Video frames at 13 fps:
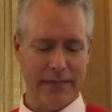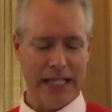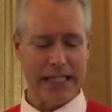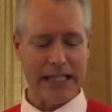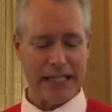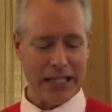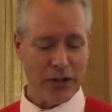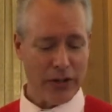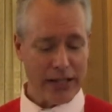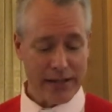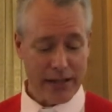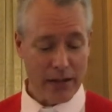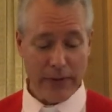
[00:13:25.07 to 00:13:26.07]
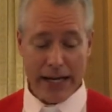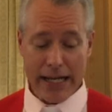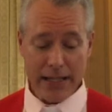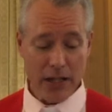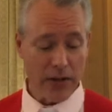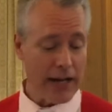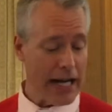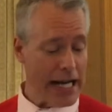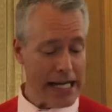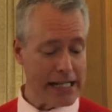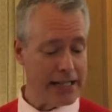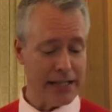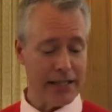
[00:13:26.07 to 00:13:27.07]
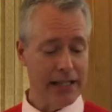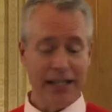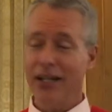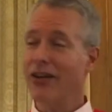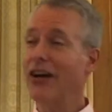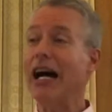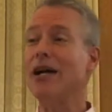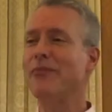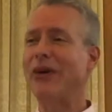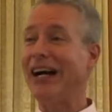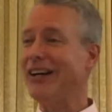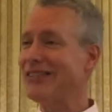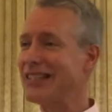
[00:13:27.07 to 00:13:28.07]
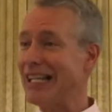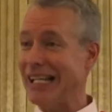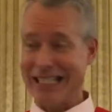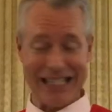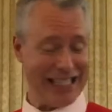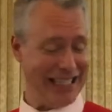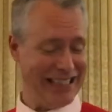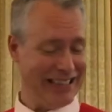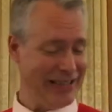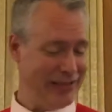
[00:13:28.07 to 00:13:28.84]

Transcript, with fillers: and to see Kristen raise her eyes, her eyebrows as